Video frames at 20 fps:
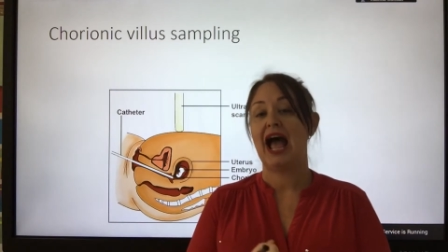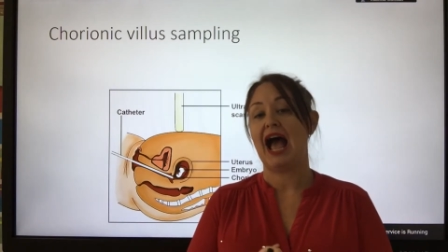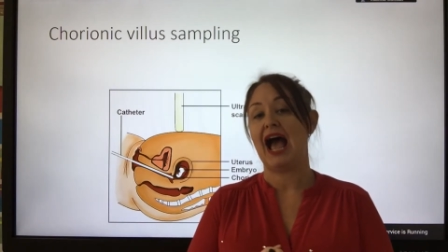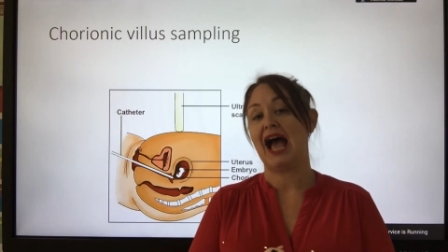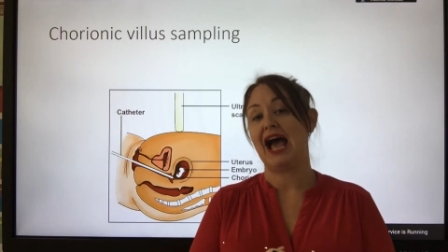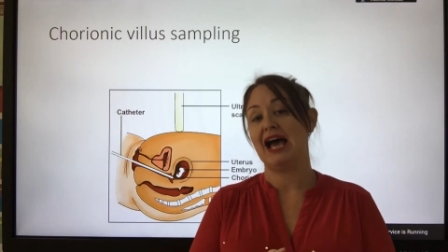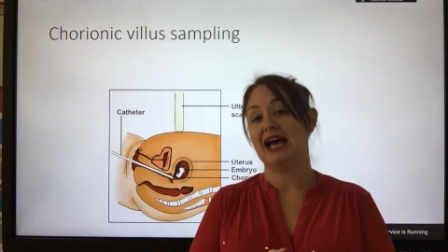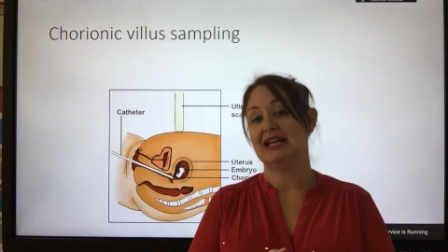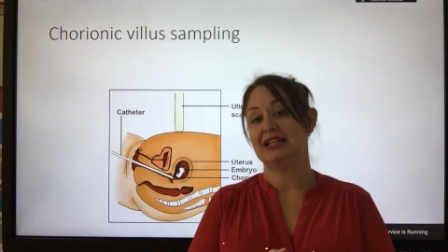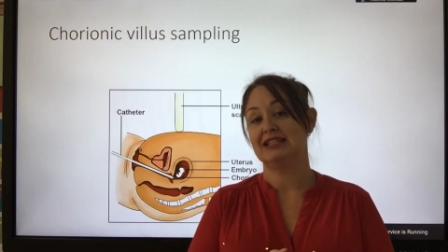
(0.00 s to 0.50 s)

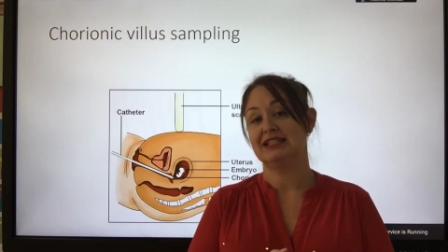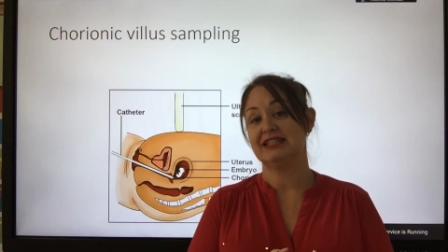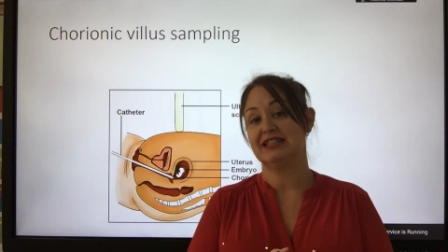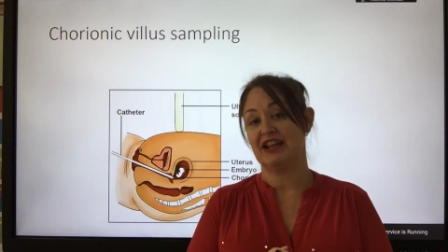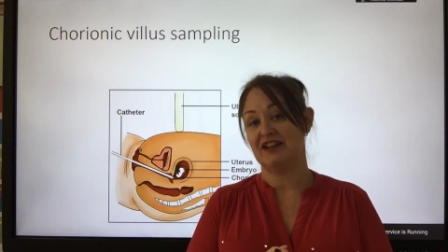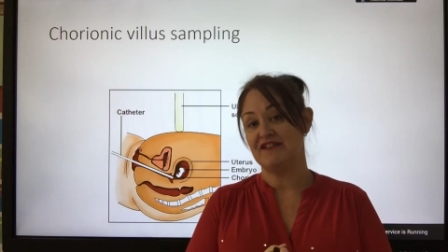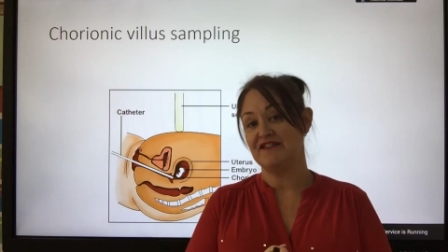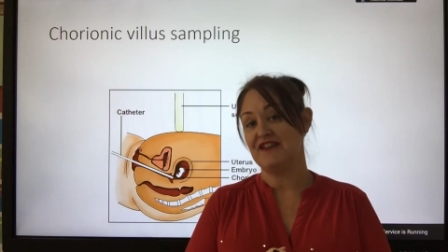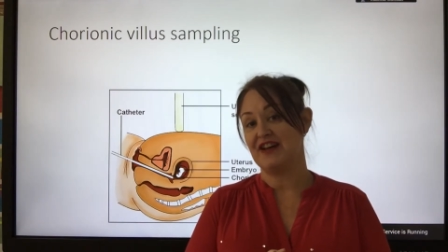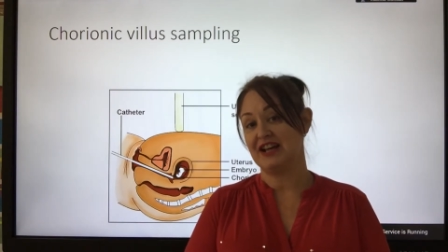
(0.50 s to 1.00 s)
and
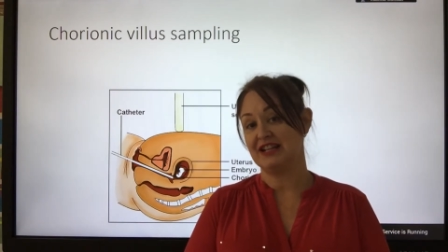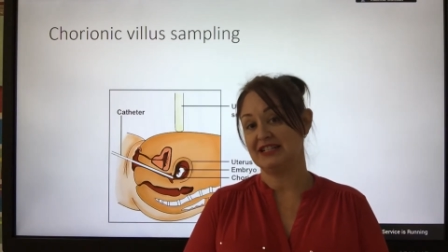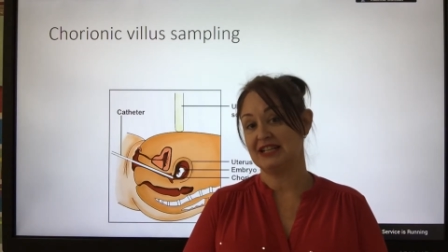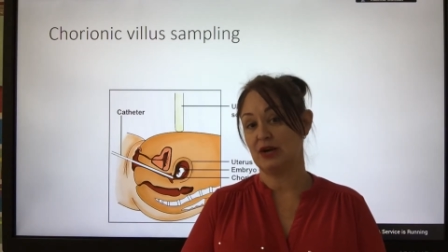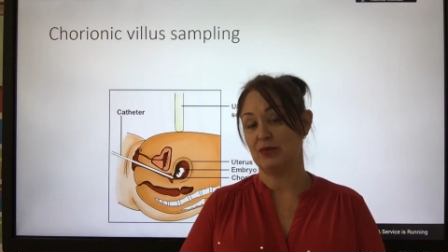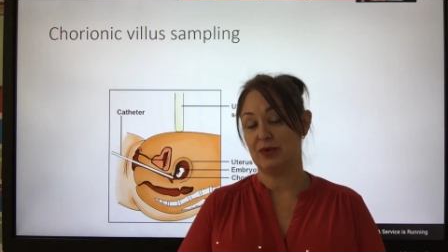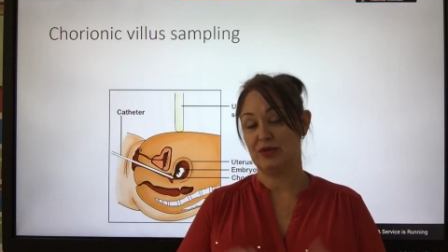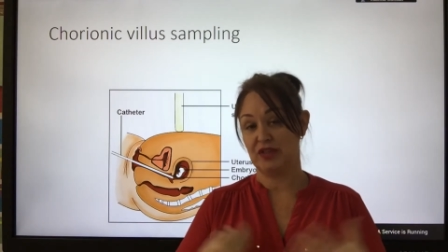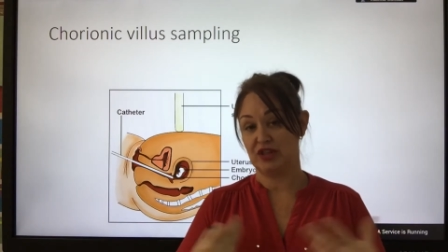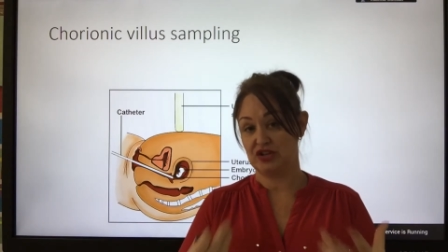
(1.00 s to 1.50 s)
then find
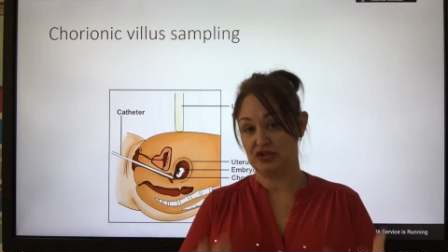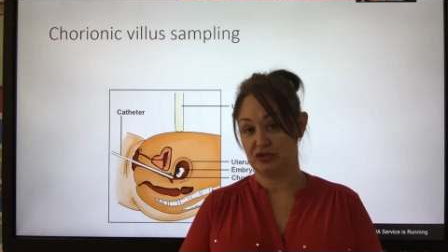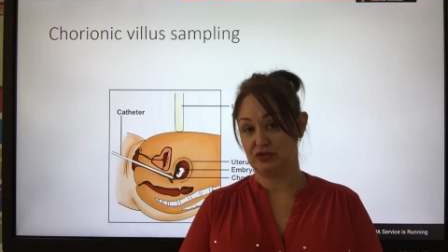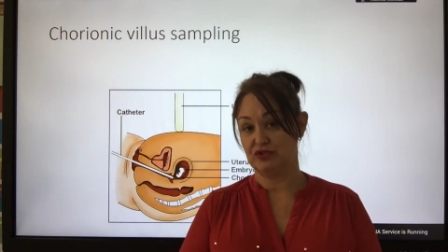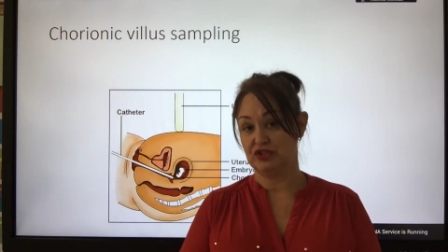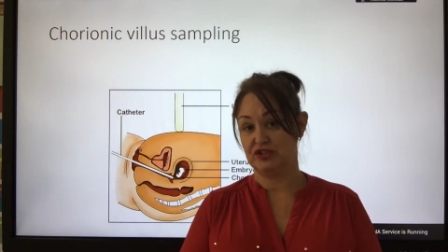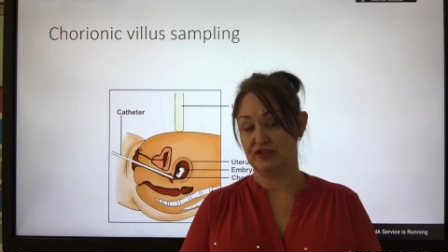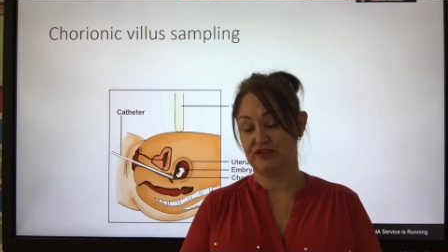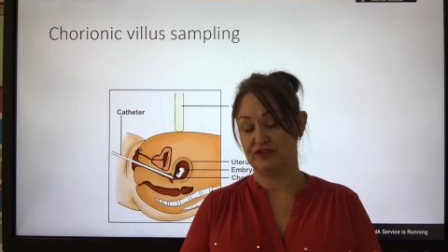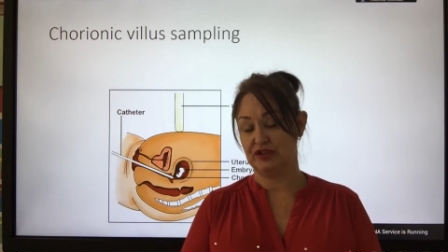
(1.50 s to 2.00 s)
out when they do
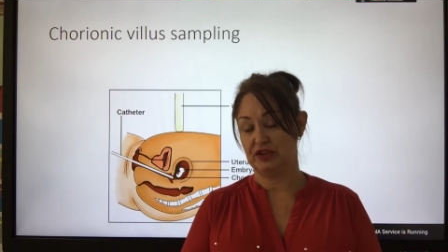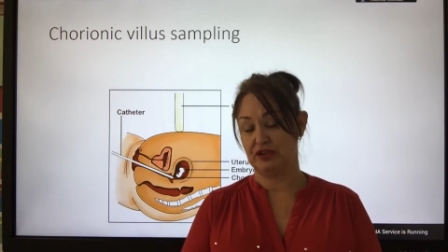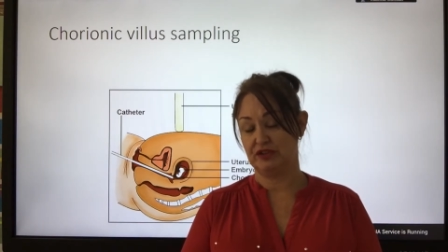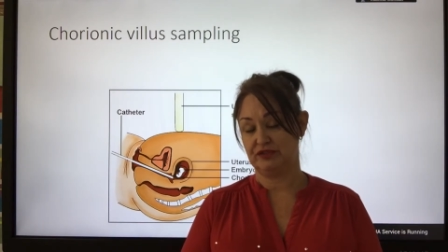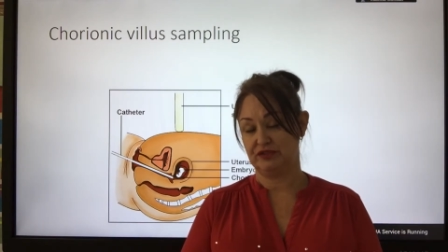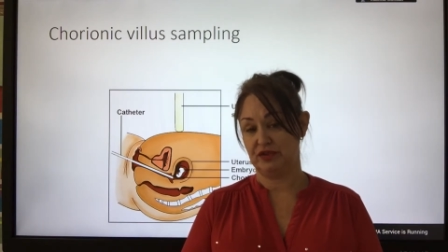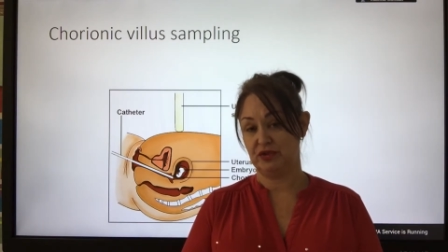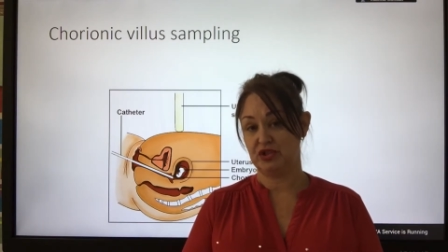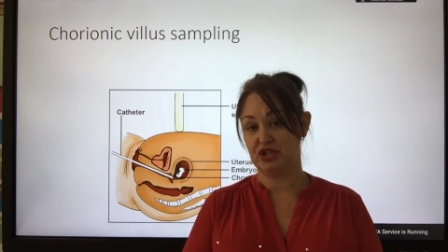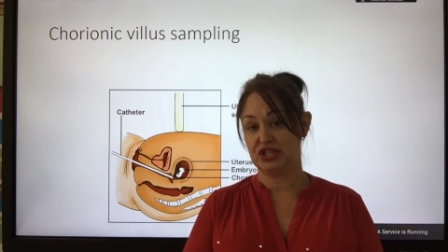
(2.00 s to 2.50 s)

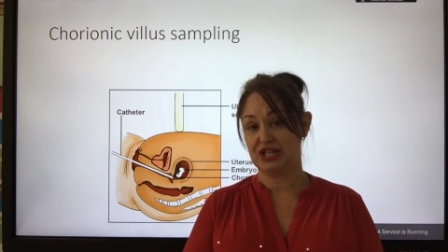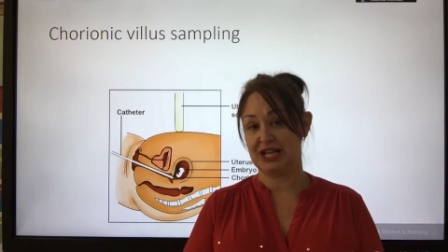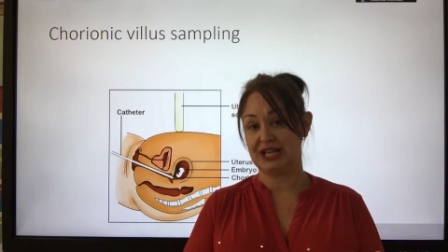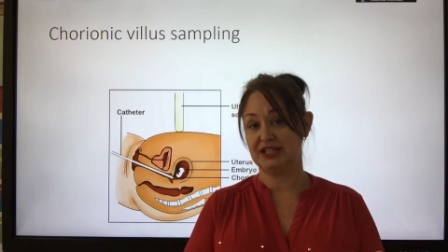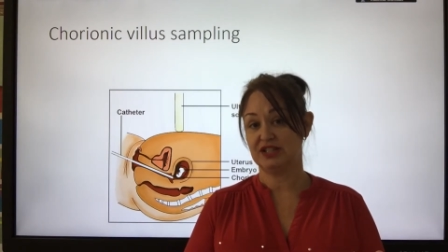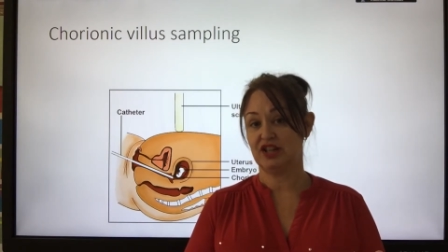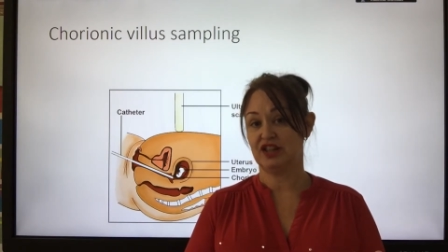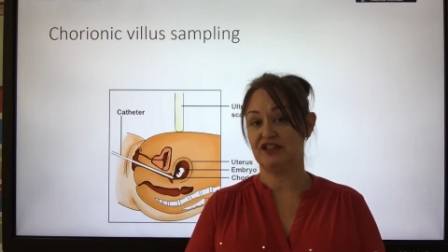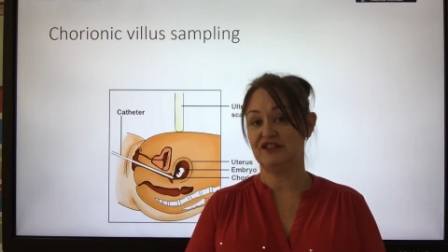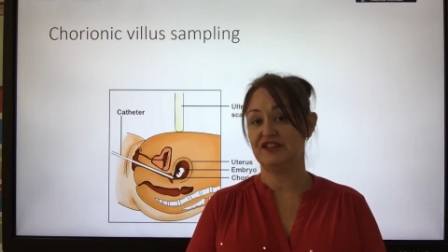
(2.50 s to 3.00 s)
future
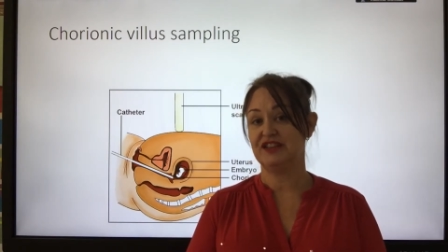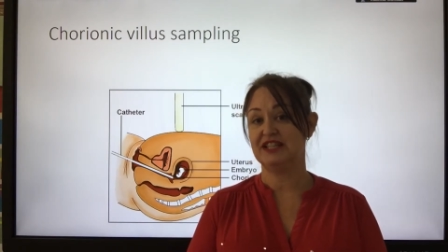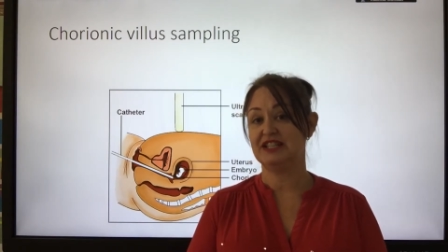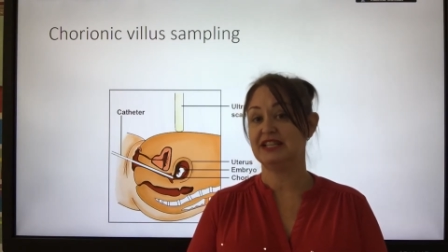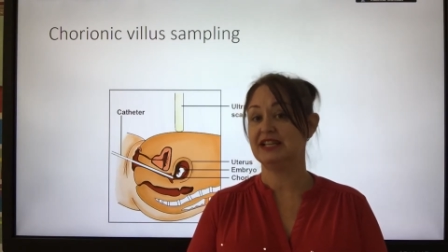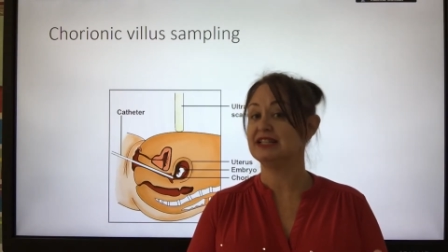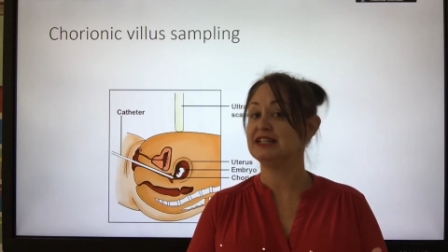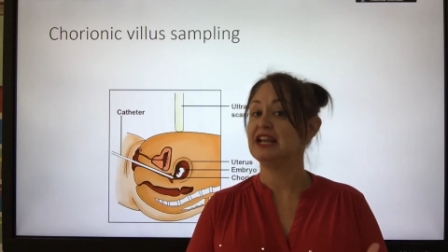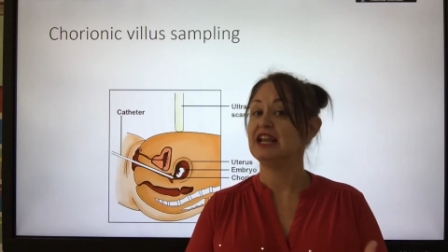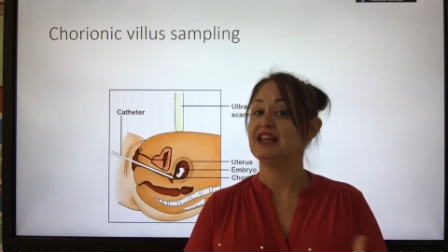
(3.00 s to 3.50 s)
tests on the
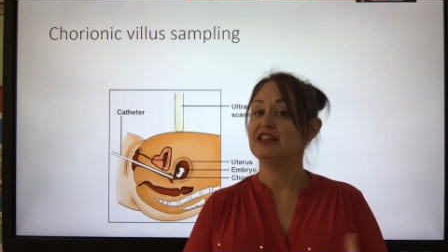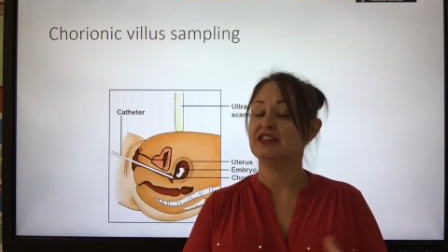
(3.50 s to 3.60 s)
fetus